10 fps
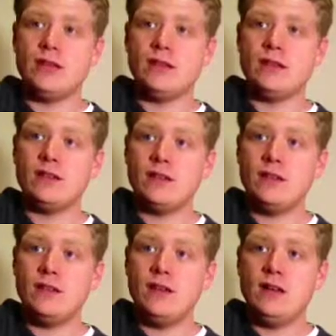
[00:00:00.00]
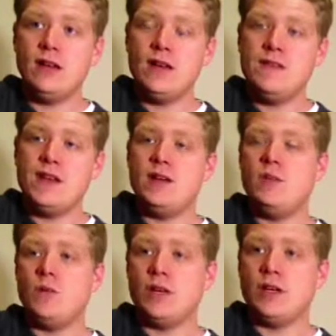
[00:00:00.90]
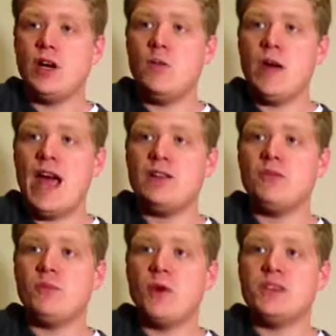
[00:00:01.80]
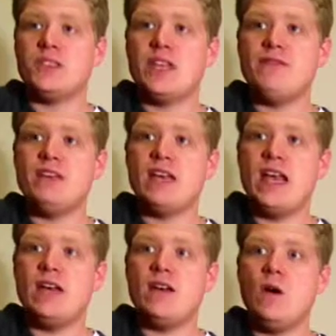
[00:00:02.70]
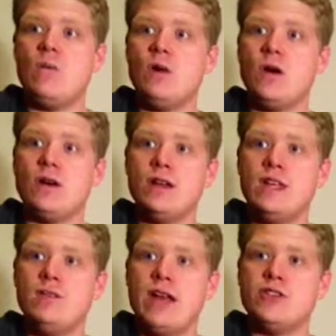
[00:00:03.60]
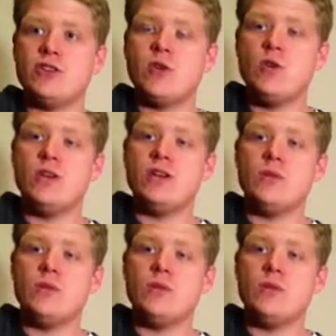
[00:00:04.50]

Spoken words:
And then we're going to go back for bars 7 and 8 over our E major chord,